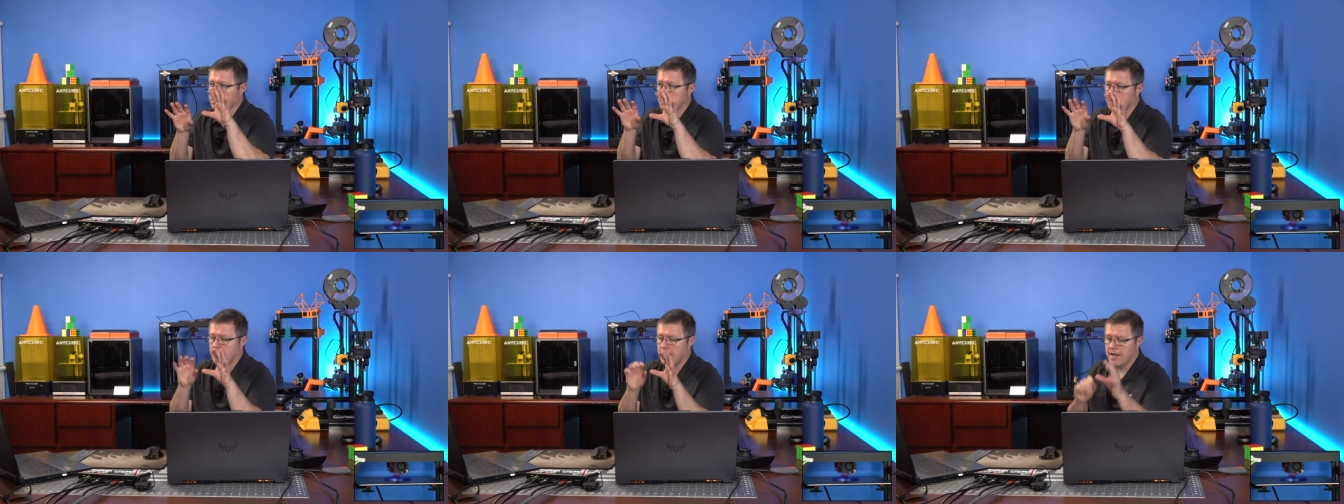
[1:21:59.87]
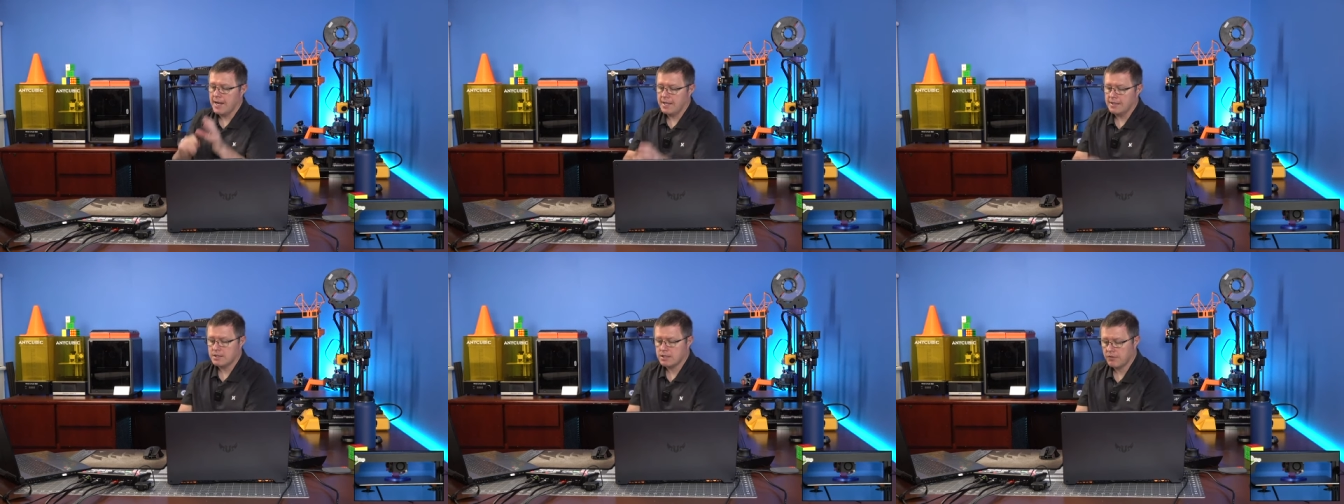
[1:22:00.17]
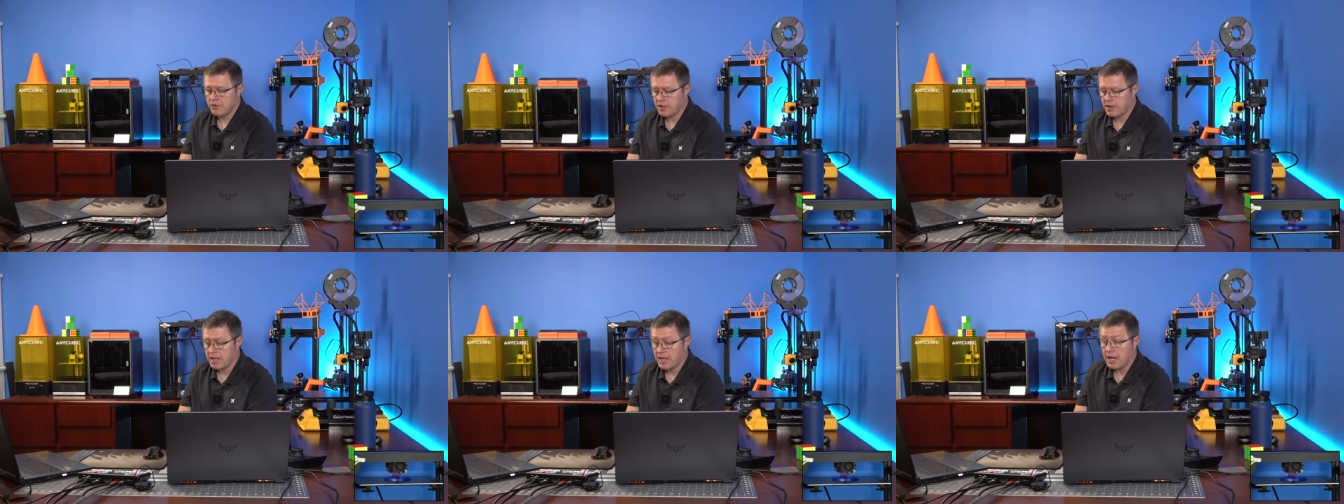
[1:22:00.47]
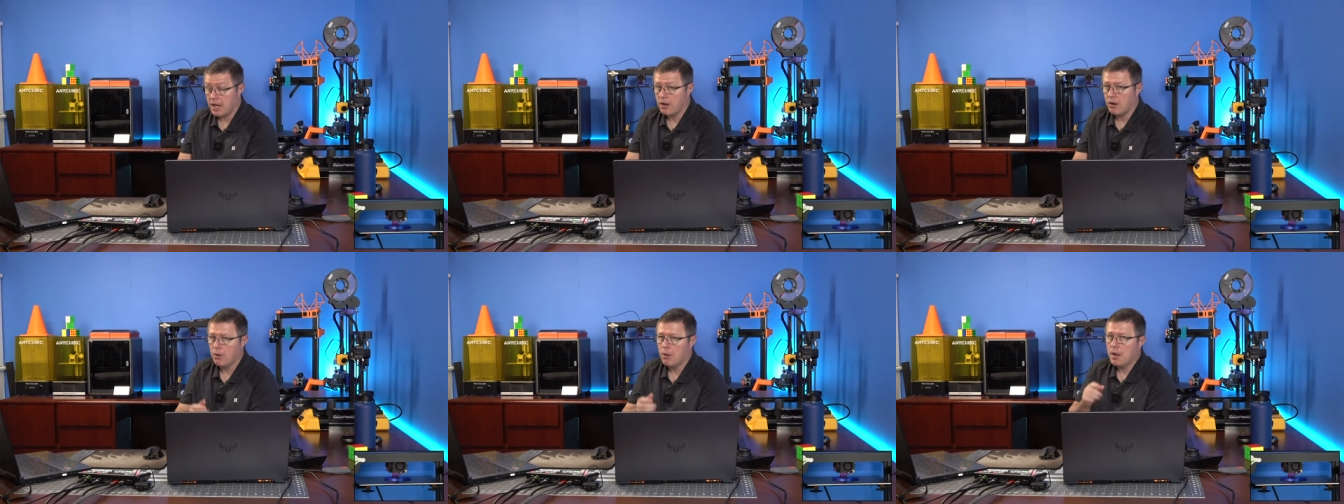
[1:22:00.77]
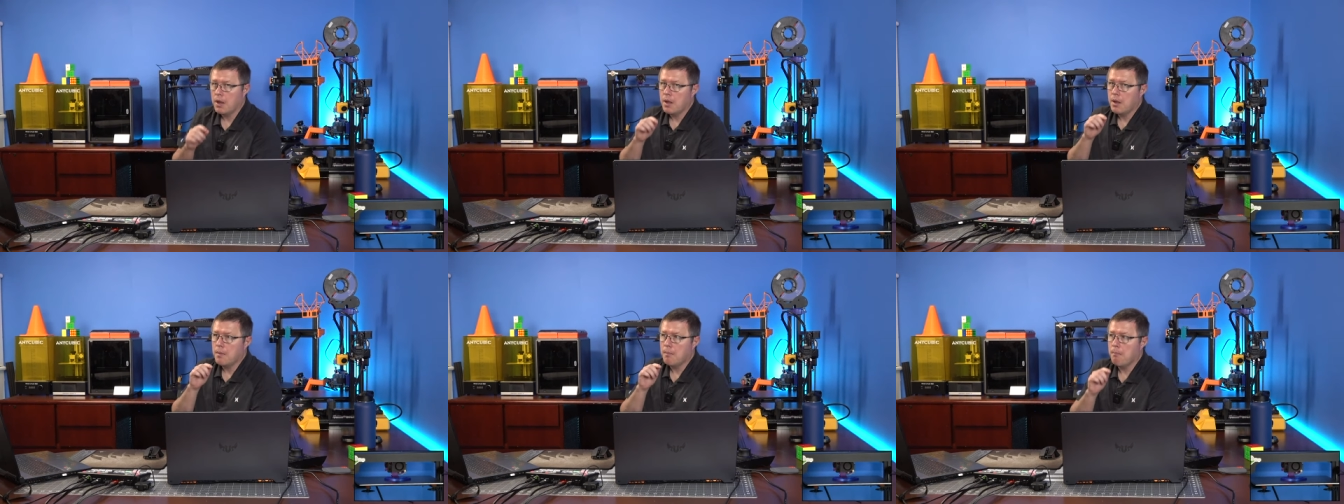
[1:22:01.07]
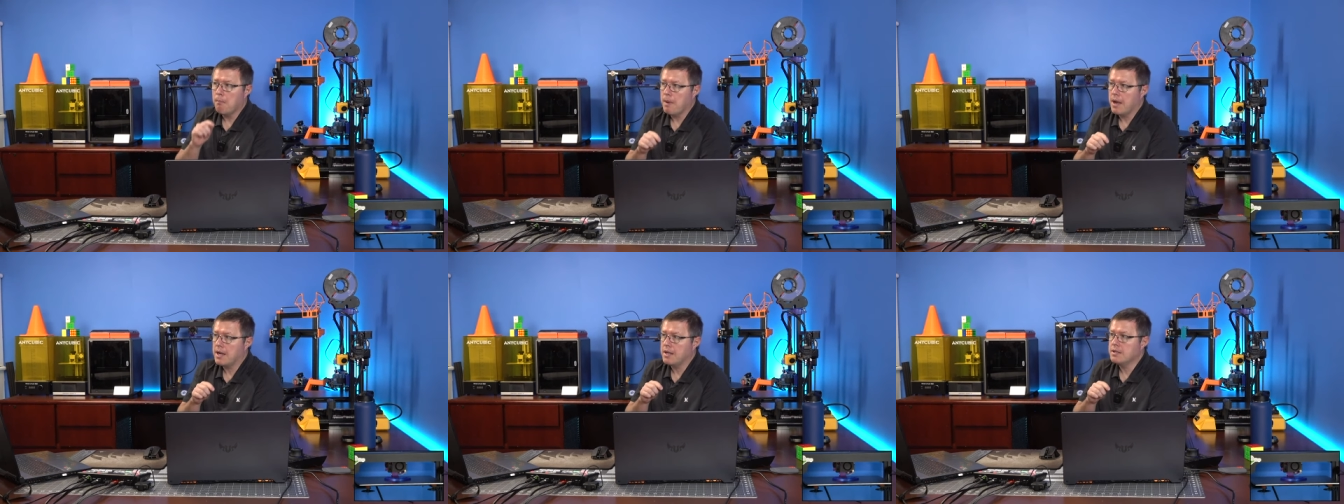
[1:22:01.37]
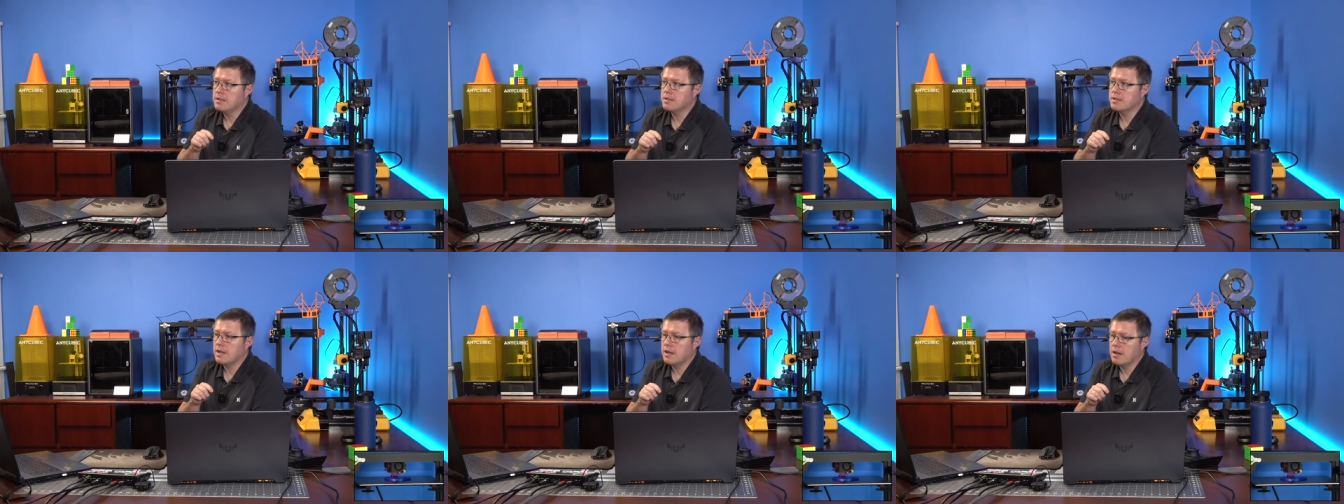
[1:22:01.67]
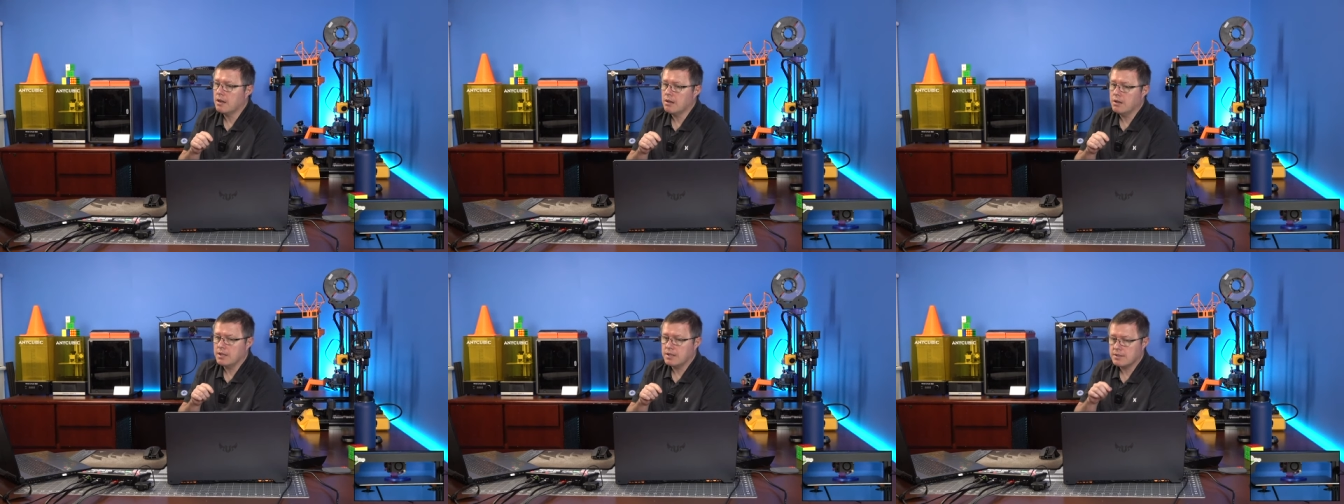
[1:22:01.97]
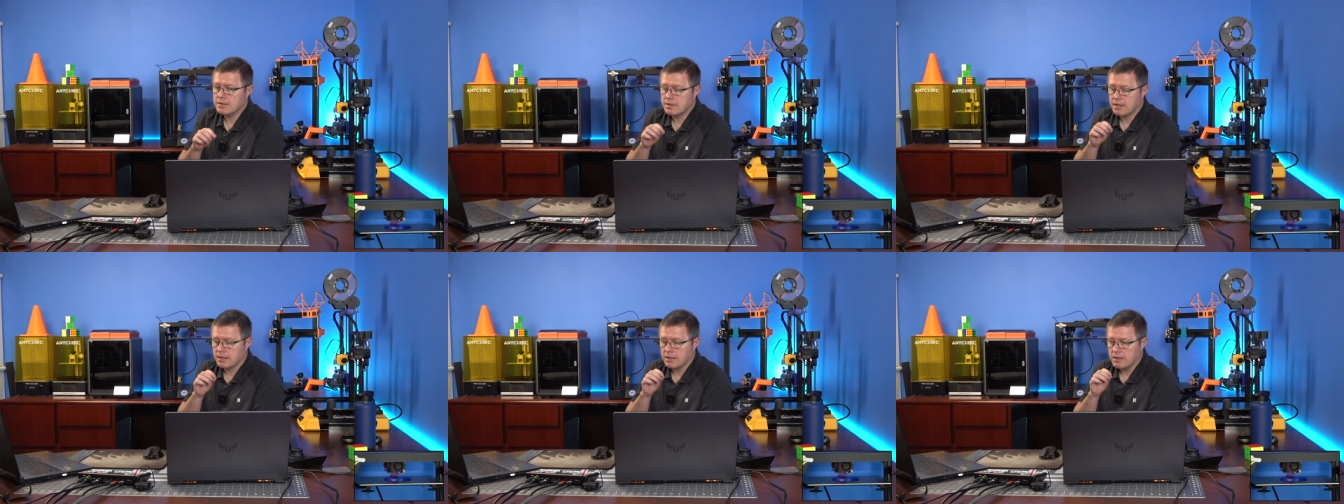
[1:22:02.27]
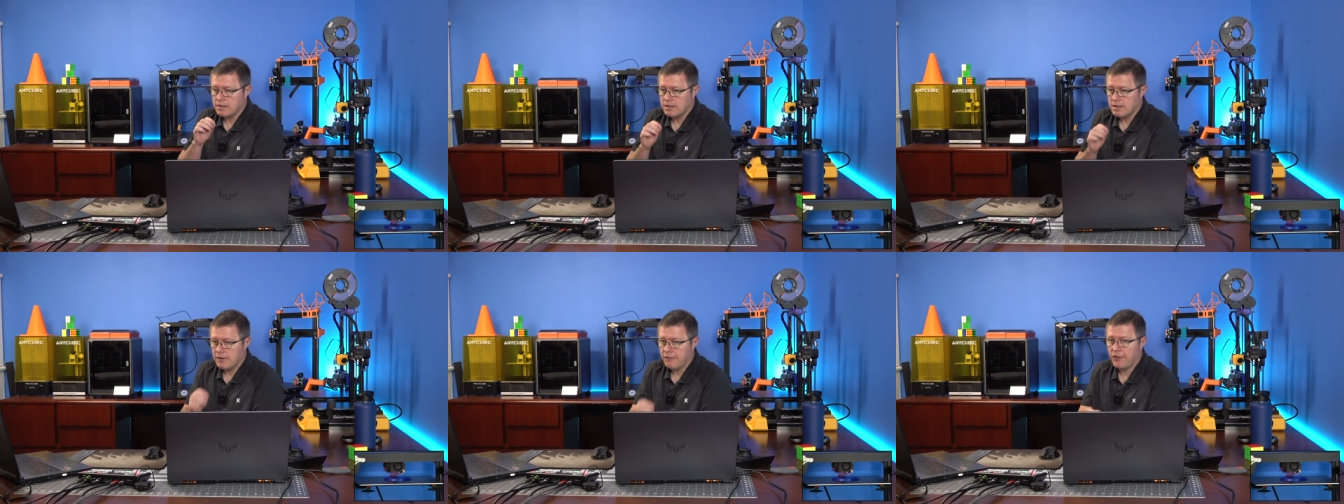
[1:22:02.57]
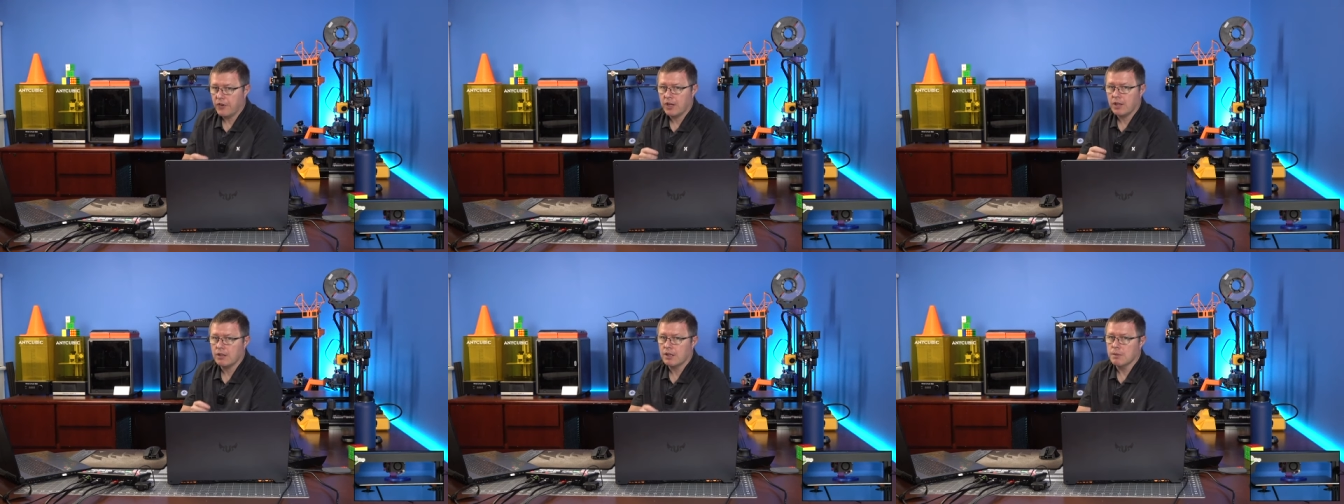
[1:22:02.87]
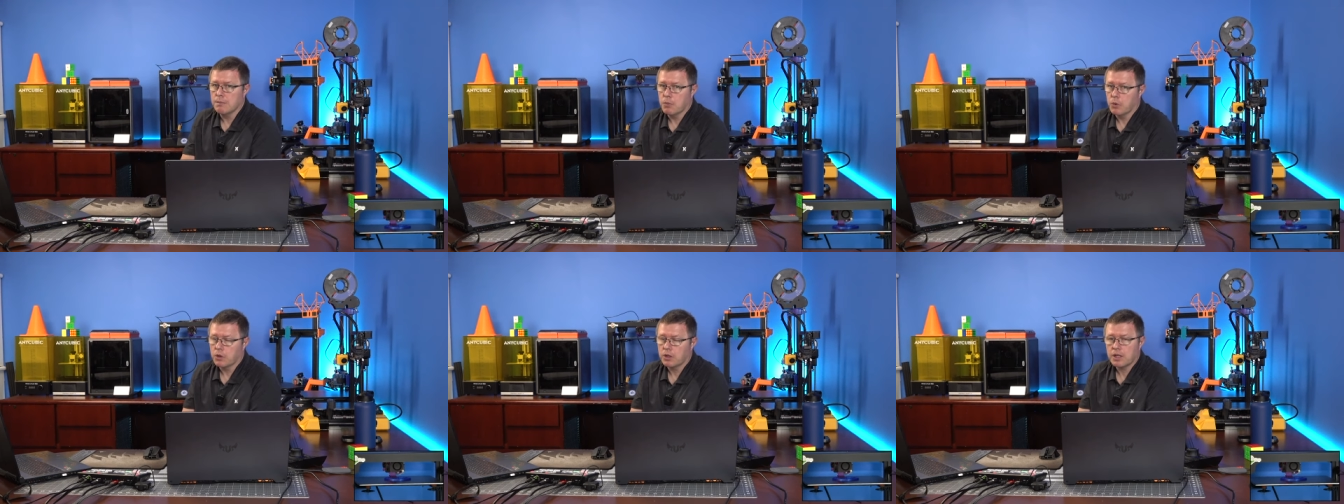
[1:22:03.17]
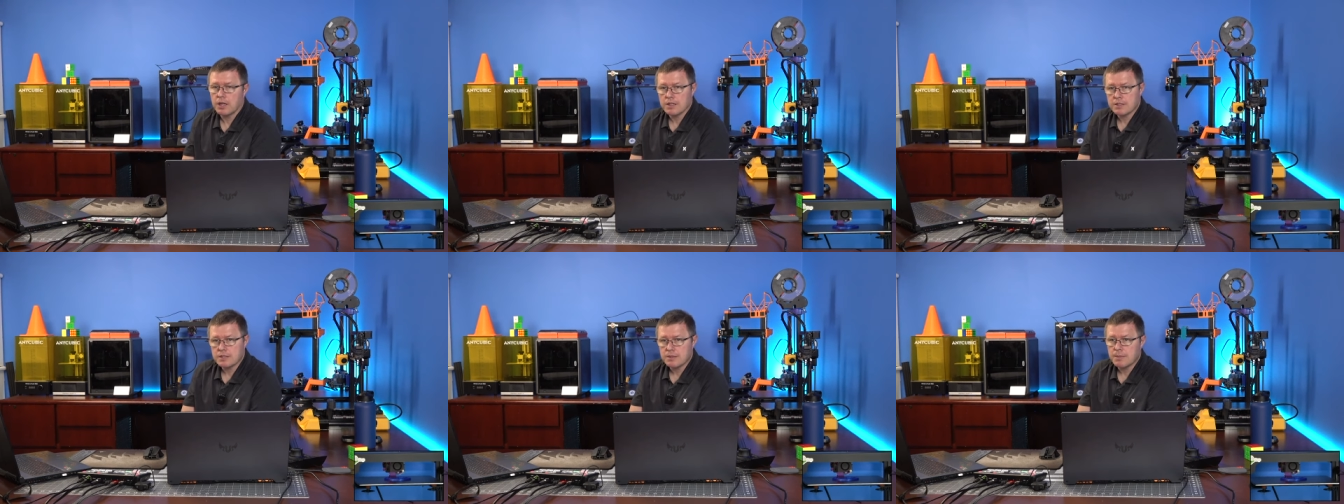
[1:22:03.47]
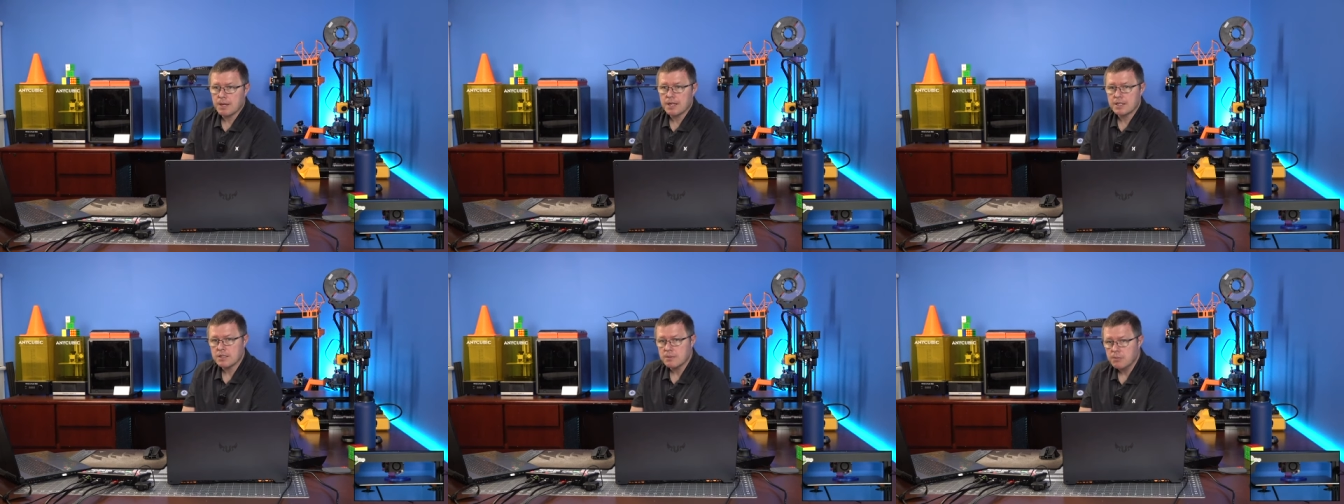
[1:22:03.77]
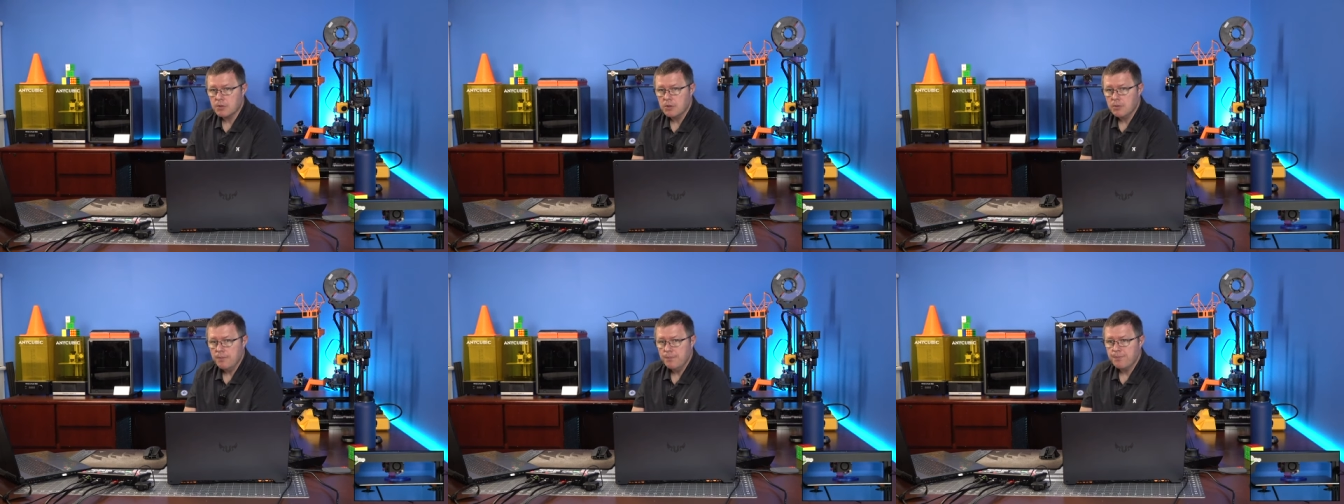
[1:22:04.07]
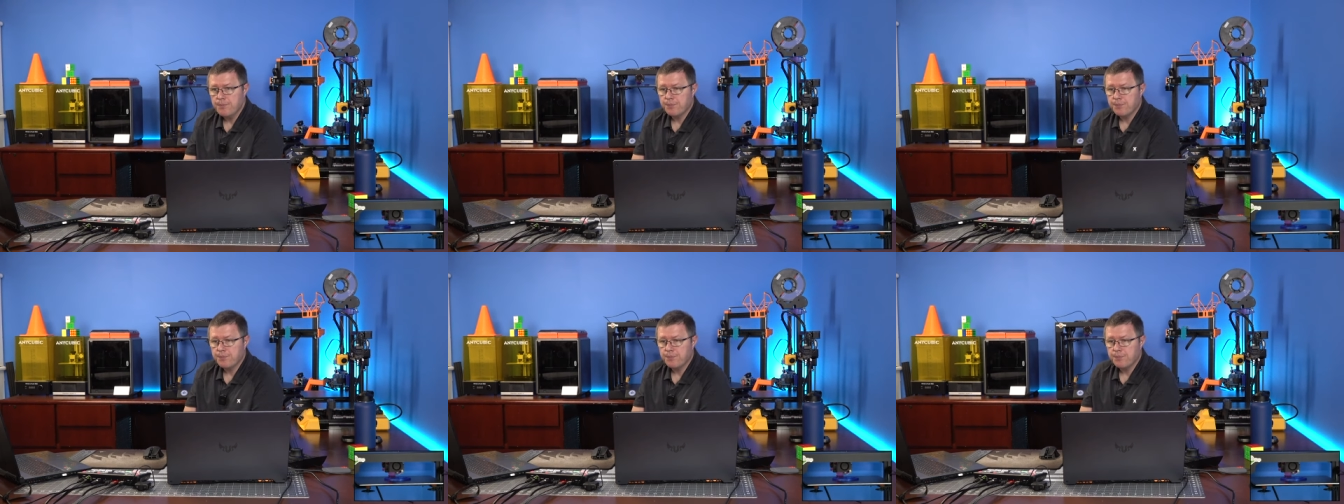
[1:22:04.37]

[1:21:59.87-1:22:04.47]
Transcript: are at and stuff like that. I know mainsail is significantly more customizable